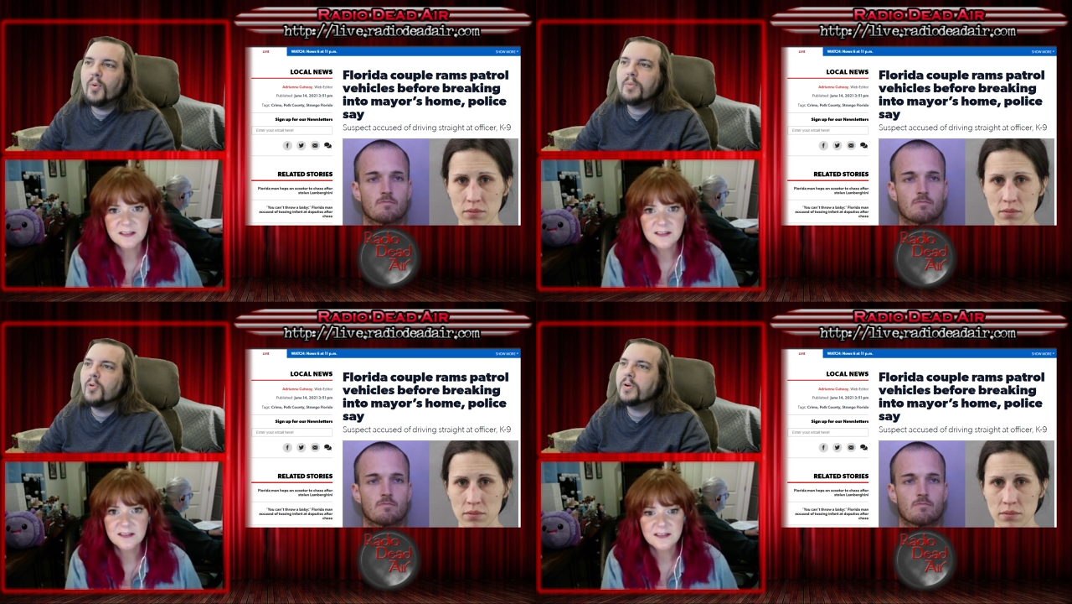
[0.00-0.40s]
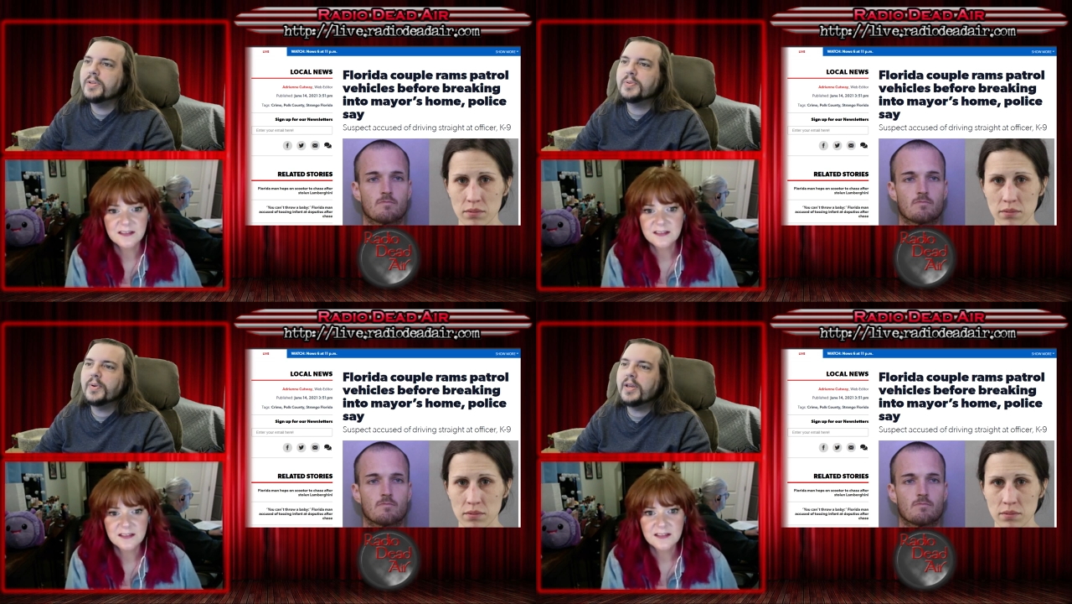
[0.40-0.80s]
Speaker 1: We got one
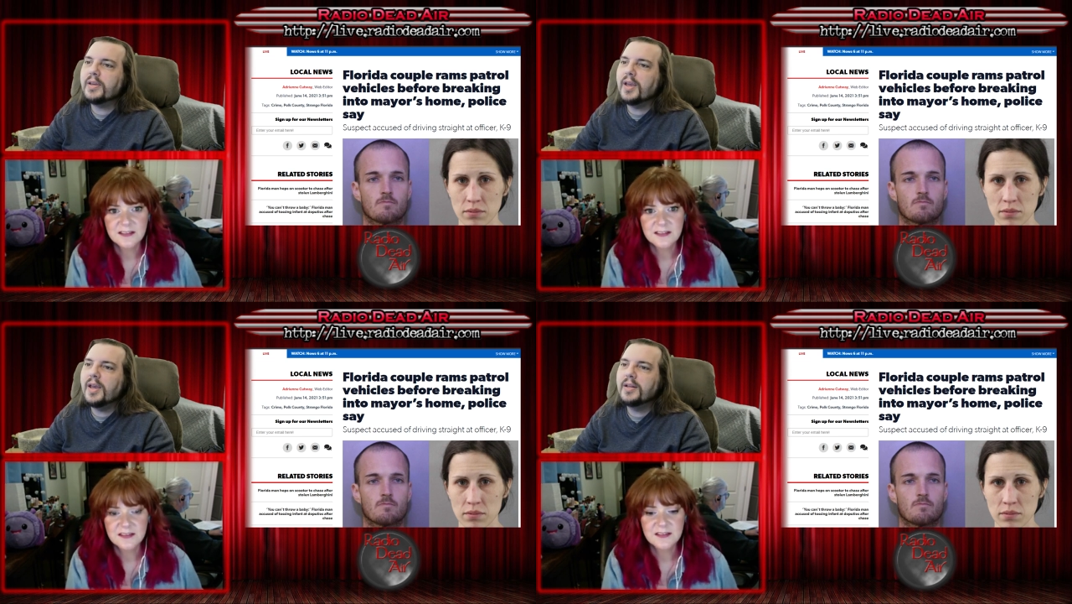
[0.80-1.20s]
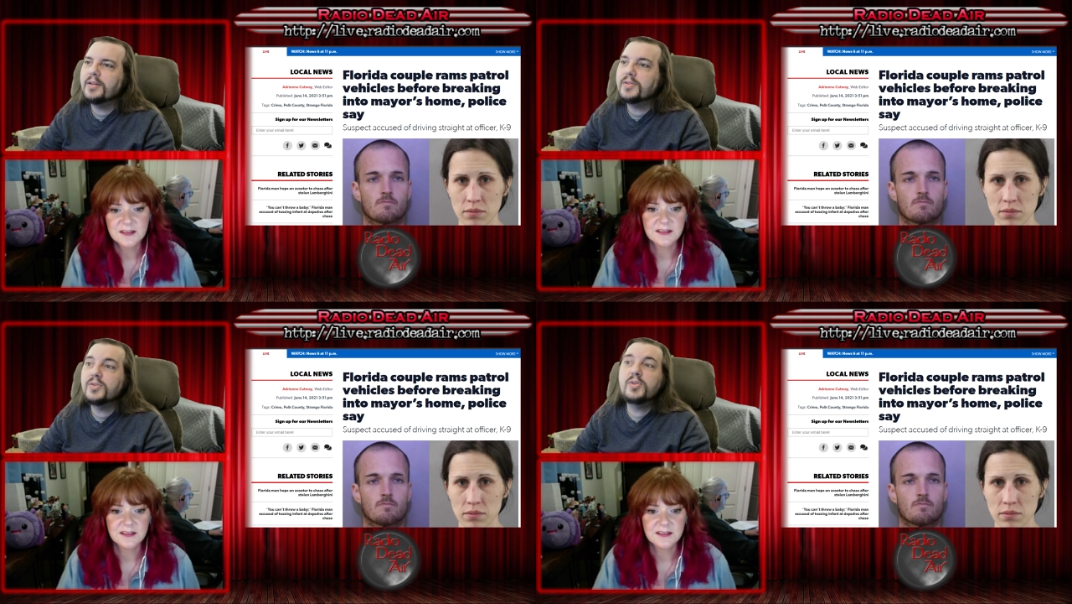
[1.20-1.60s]
more this week,
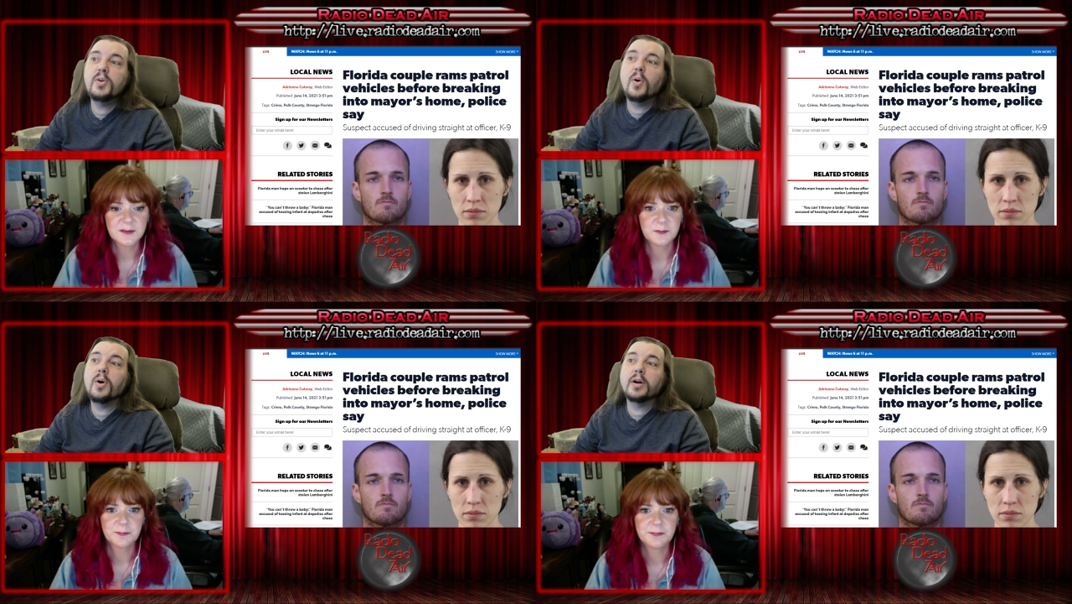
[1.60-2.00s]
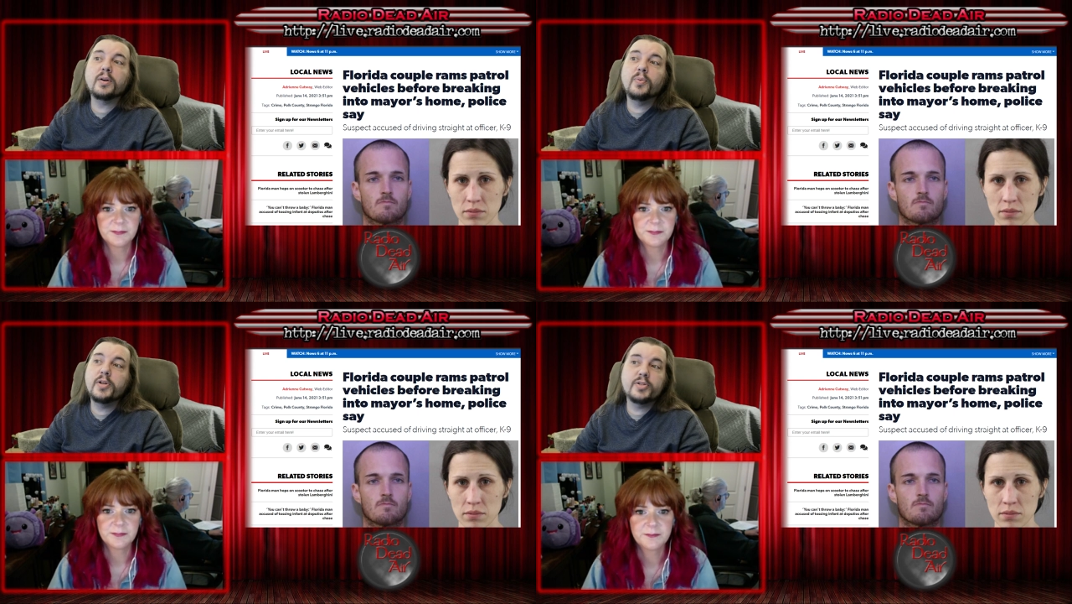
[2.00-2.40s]
and this is New
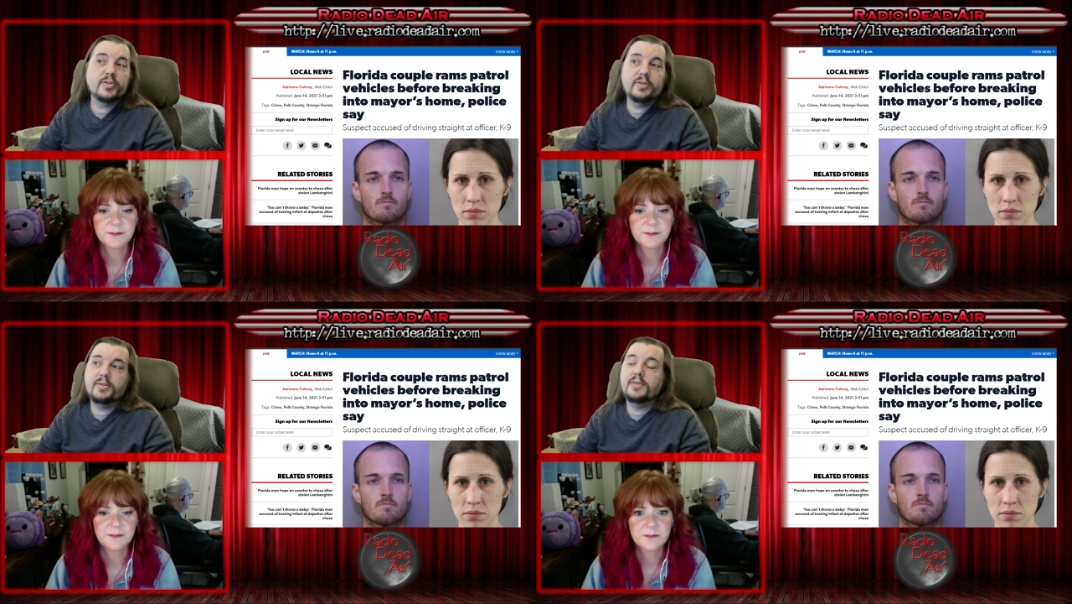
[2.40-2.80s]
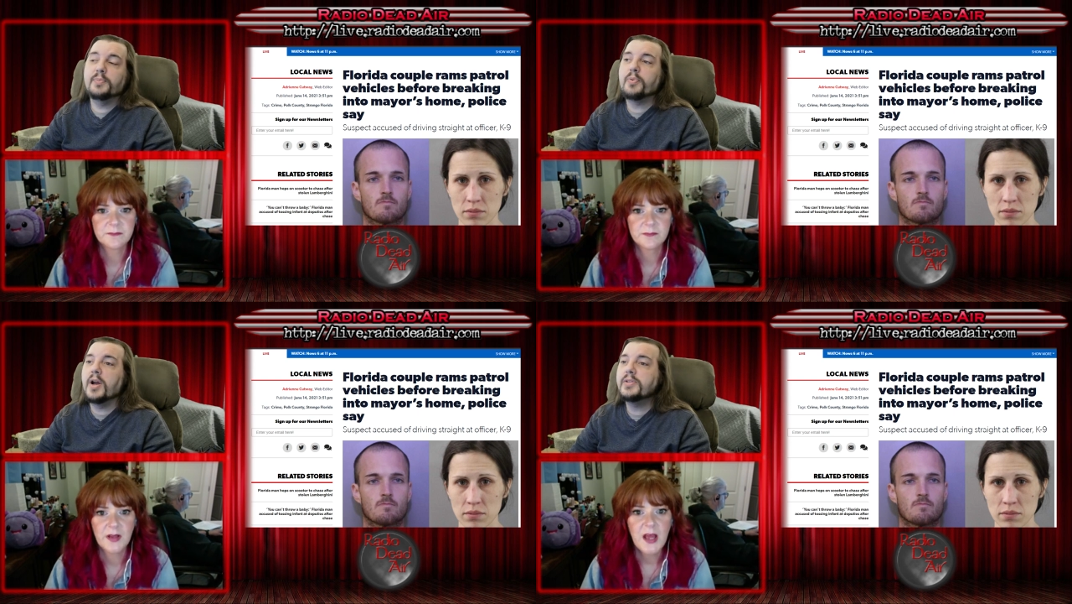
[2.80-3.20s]
York, which,
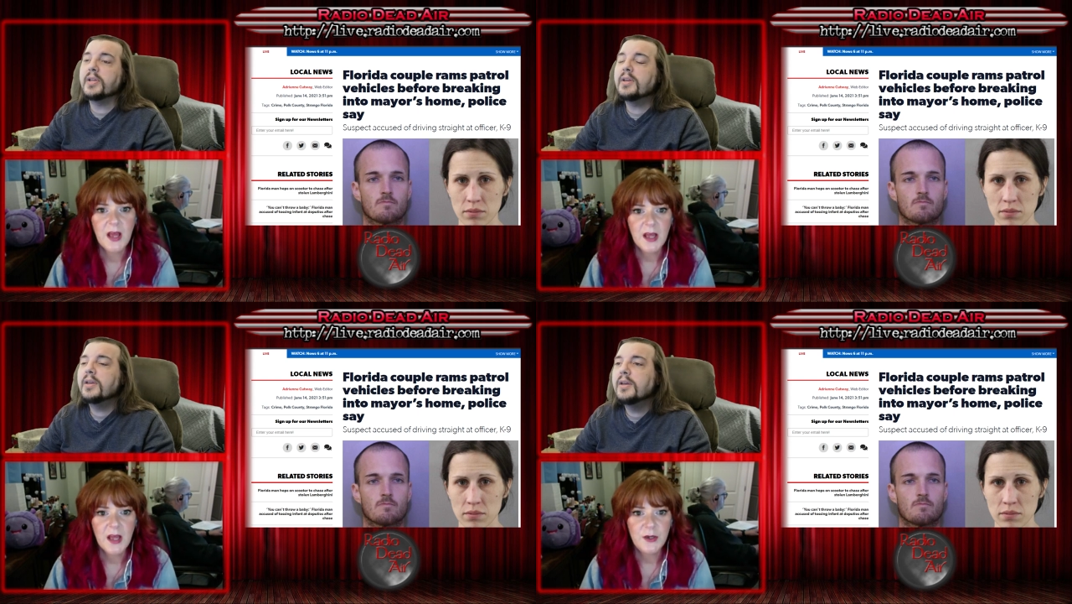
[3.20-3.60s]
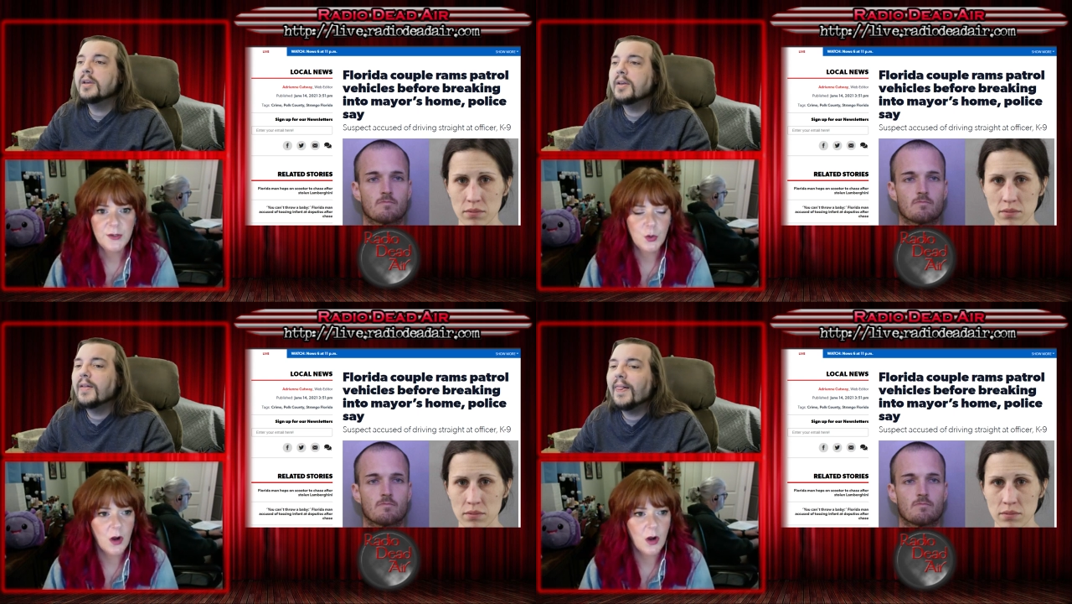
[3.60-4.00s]
surprising. New
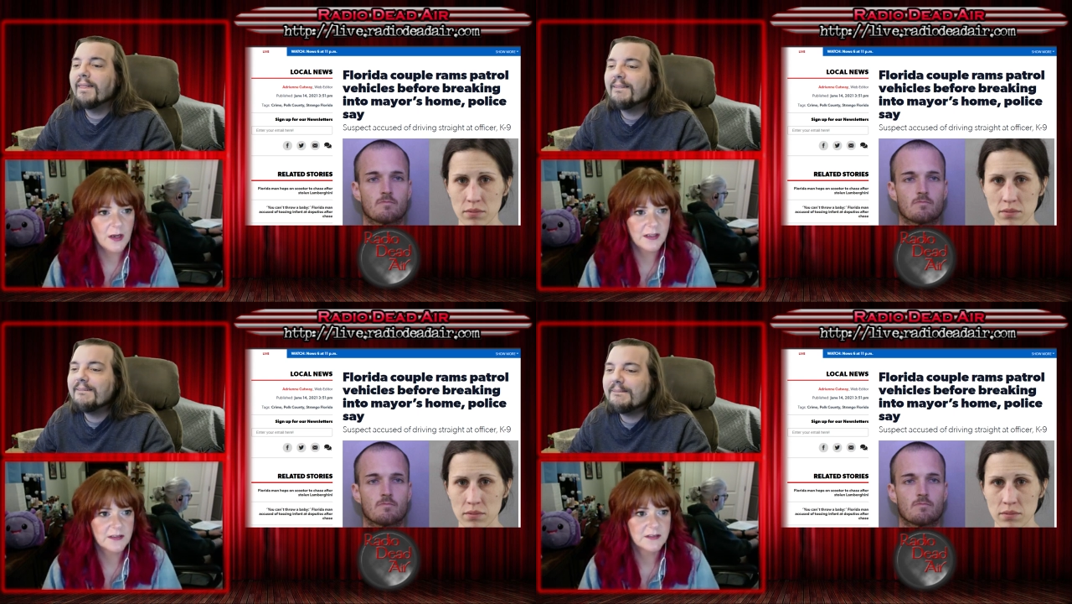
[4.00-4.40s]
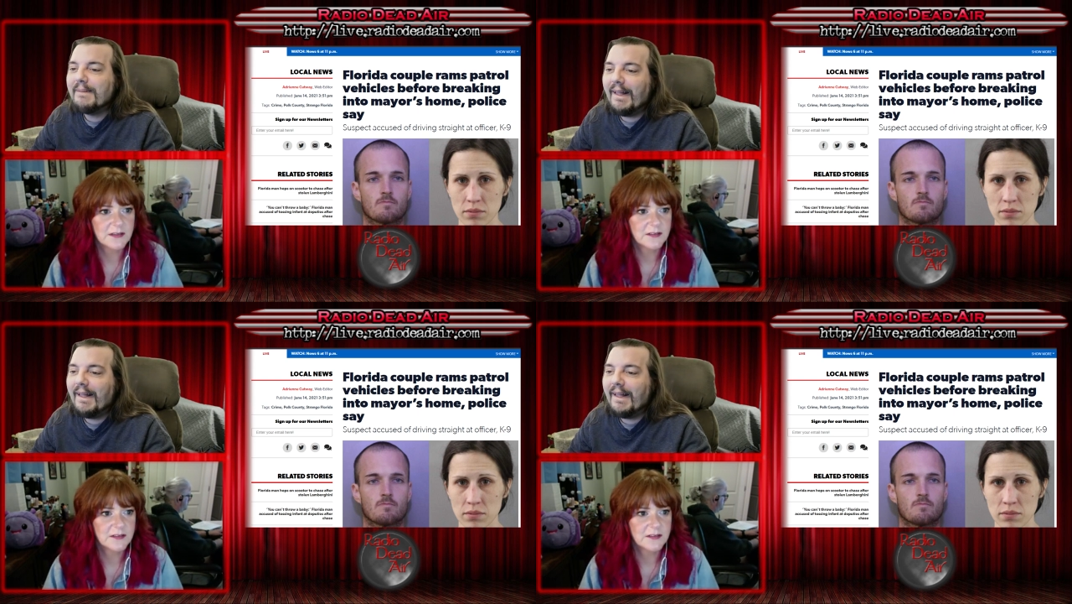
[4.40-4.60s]
York?